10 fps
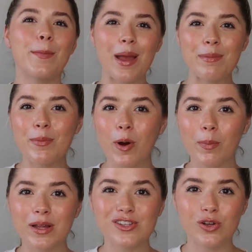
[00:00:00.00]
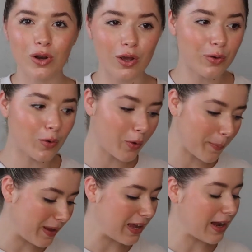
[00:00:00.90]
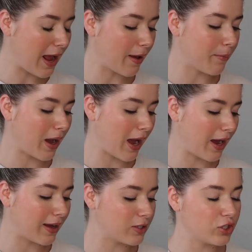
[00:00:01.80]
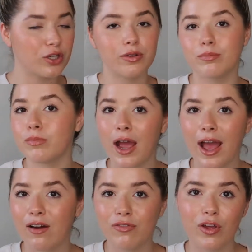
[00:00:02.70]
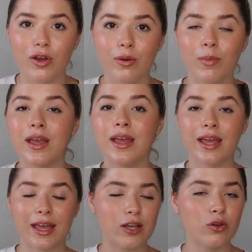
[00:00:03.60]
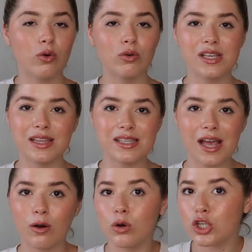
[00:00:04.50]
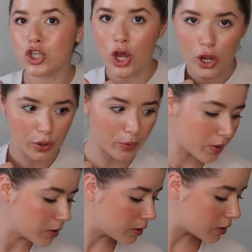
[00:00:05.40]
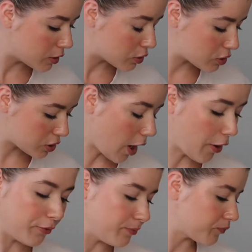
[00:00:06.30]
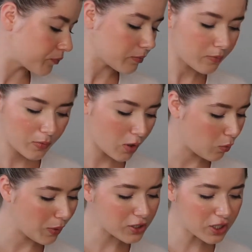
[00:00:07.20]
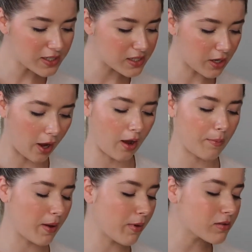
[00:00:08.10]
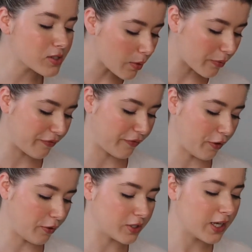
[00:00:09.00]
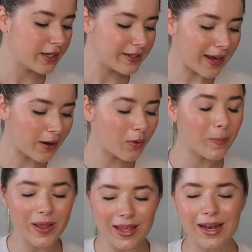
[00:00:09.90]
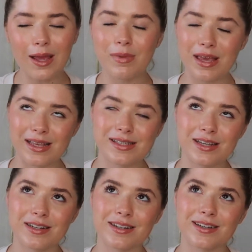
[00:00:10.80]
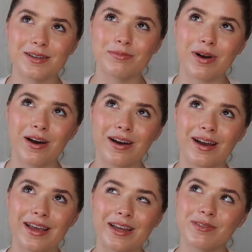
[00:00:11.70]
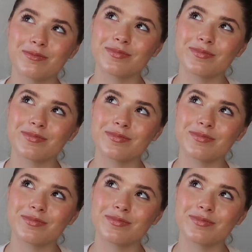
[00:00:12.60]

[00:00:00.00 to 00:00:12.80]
maybe pop into your local B&M and you might have them in yours in the sale too. So where should I start? Maybe I'll start with food. Now, B&M isn't my,